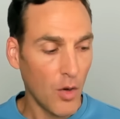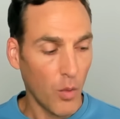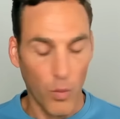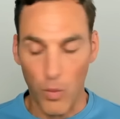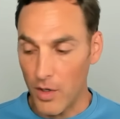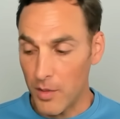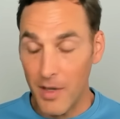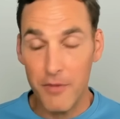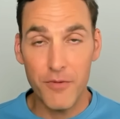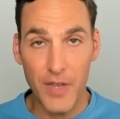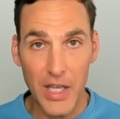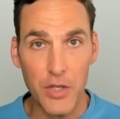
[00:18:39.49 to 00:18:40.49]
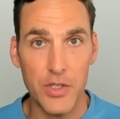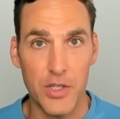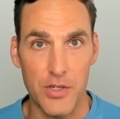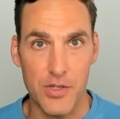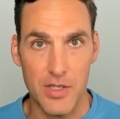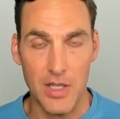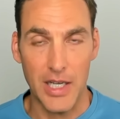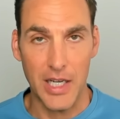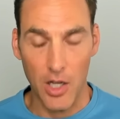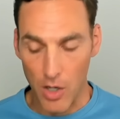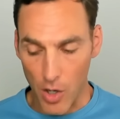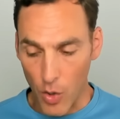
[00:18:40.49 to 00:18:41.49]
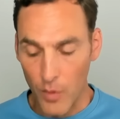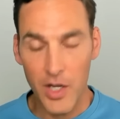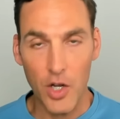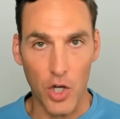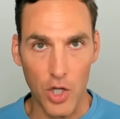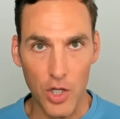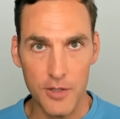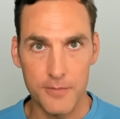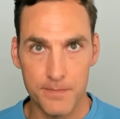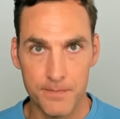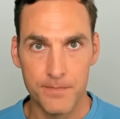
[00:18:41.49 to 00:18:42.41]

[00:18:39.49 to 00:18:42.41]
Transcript: What are my failures? And, like, own it all.